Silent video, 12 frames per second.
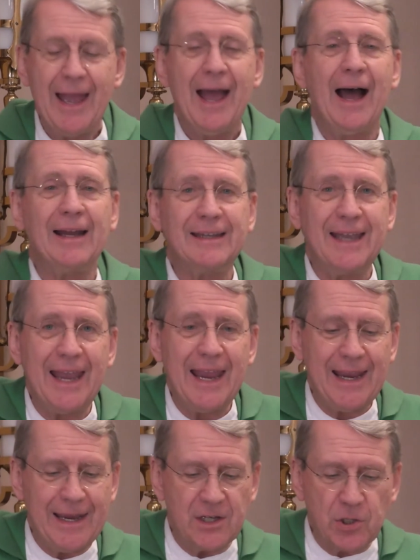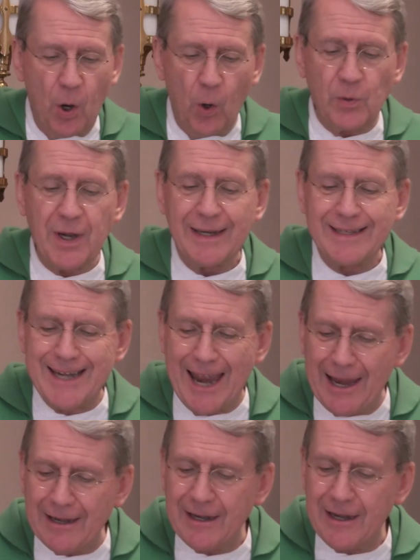A king is owed
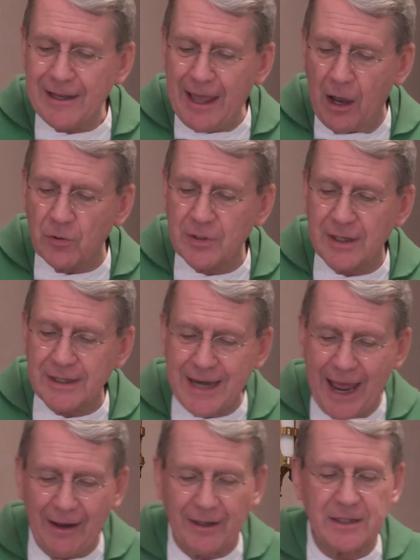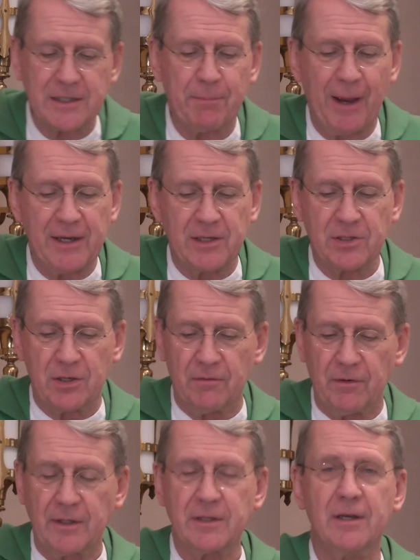10,000 talents by his
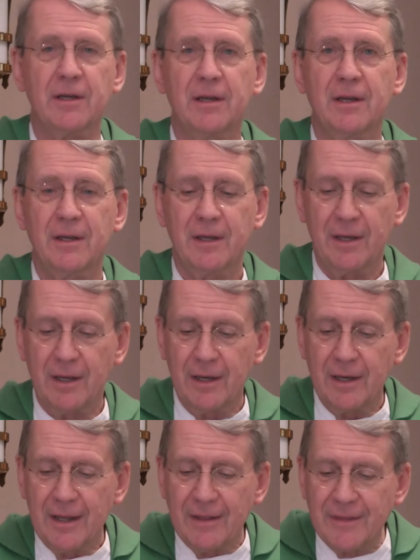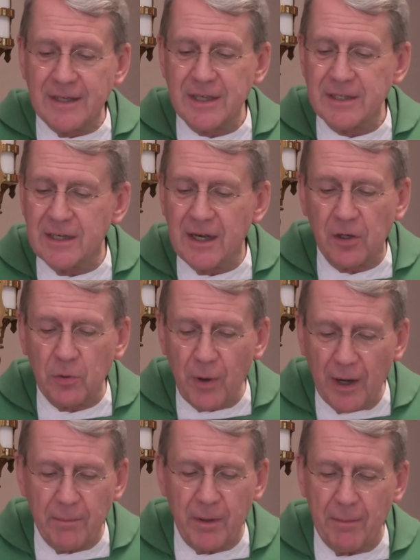servant. This is an
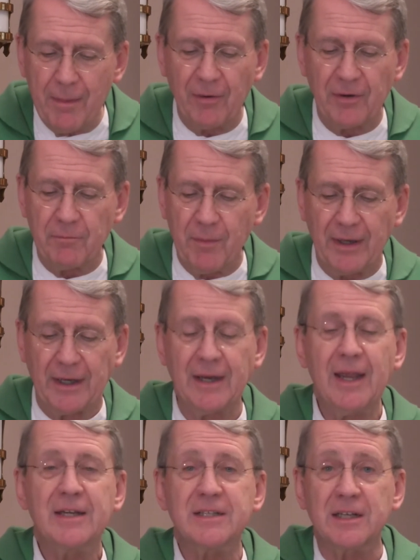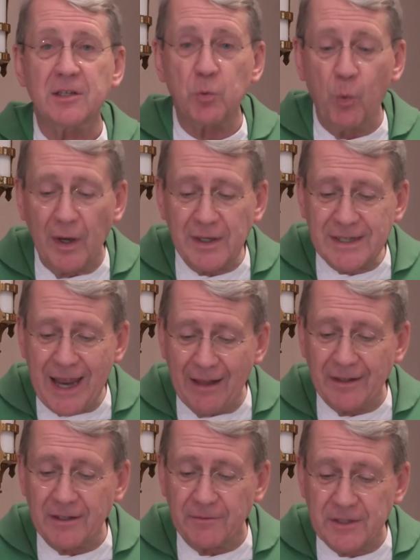incredible amount of money, since 1
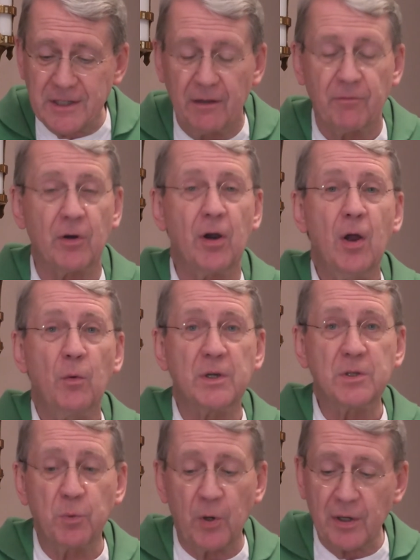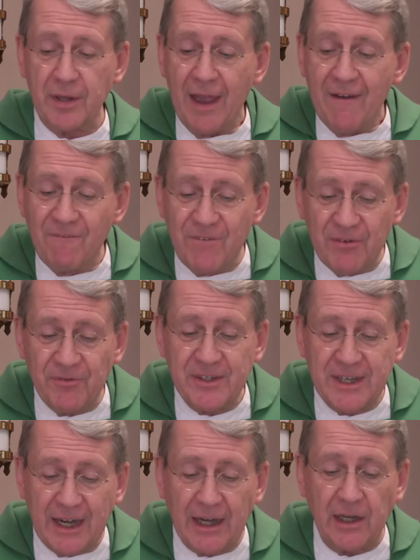talent of silver was worth
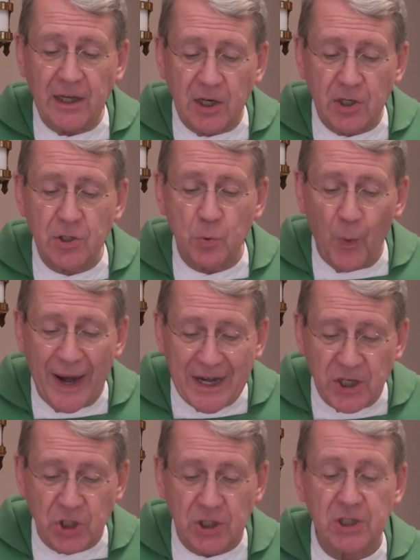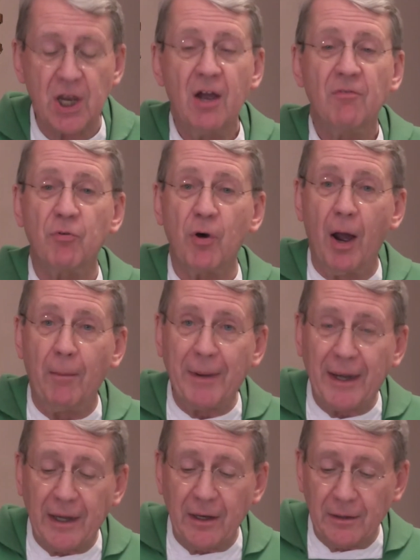15 years' wages for a
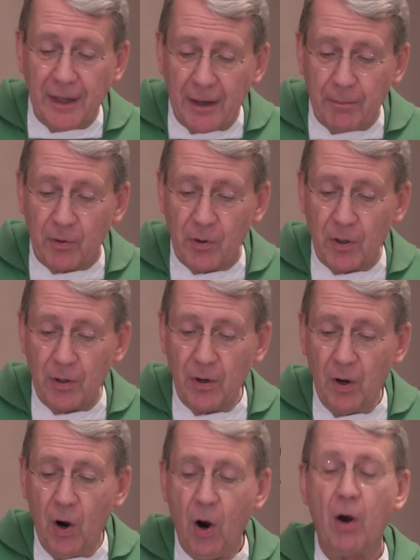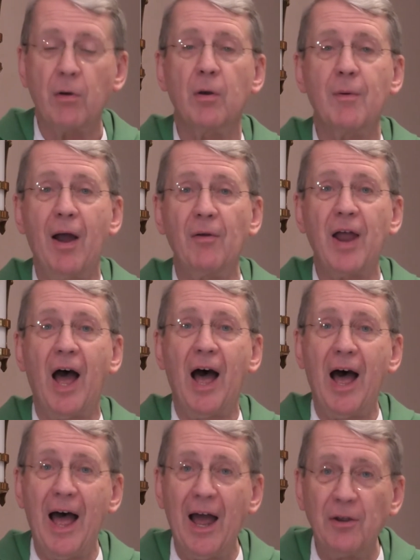menial laborer, or around
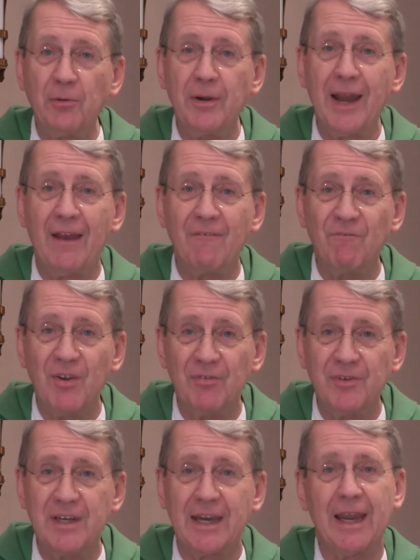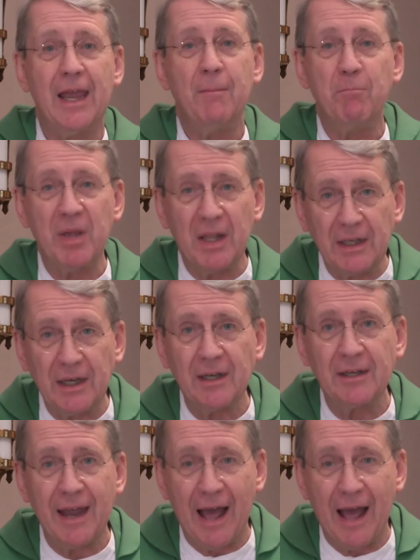$150 million.